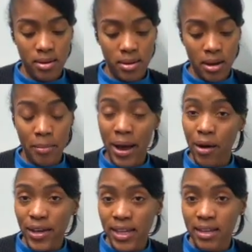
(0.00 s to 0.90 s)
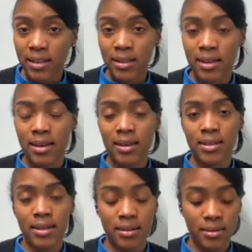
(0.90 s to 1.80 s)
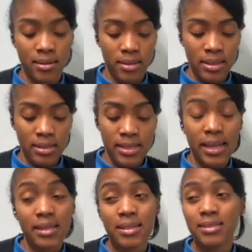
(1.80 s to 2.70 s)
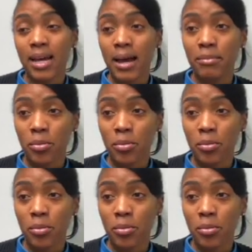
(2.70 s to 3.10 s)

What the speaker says: about healing and taking the time to